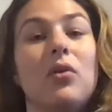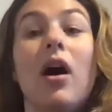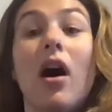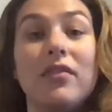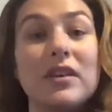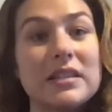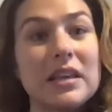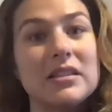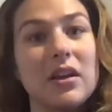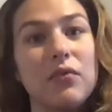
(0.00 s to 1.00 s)
Obviously
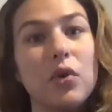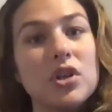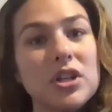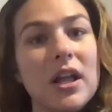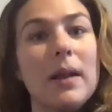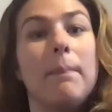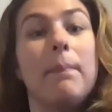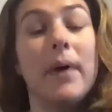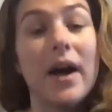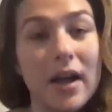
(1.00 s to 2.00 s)
it's unfortunate,
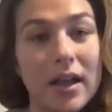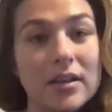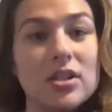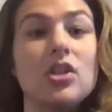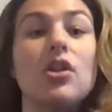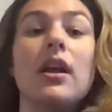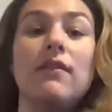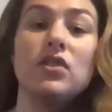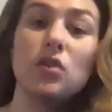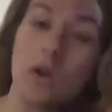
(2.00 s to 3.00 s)
but your
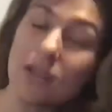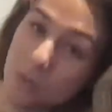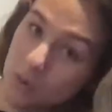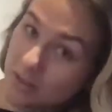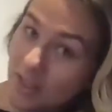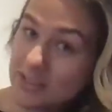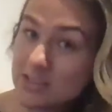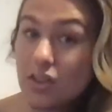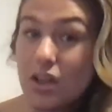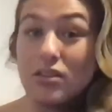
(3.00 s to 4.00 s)
inventory is going to last a
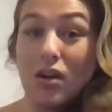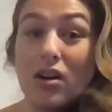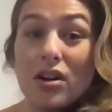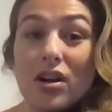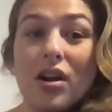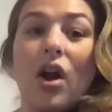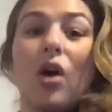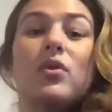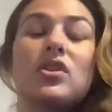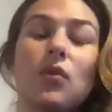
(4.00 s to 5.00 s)
lot longer,
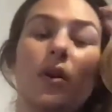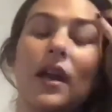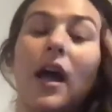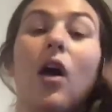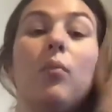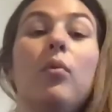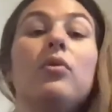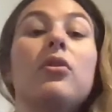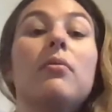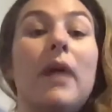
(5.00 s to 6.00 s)
which is going to help with
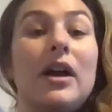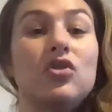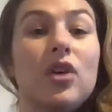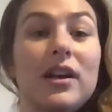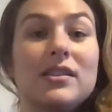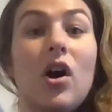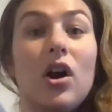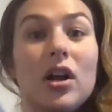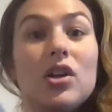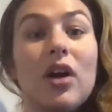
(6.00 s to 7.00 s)
your metrics
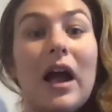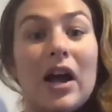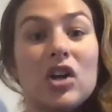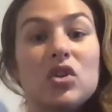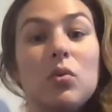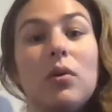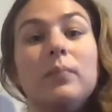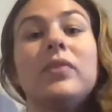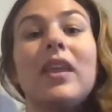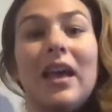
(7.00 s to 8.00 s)
on your actual
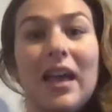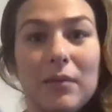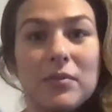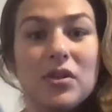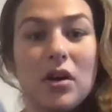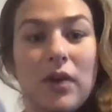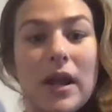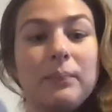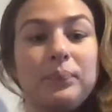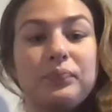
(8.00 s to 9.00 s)
Amazon, right?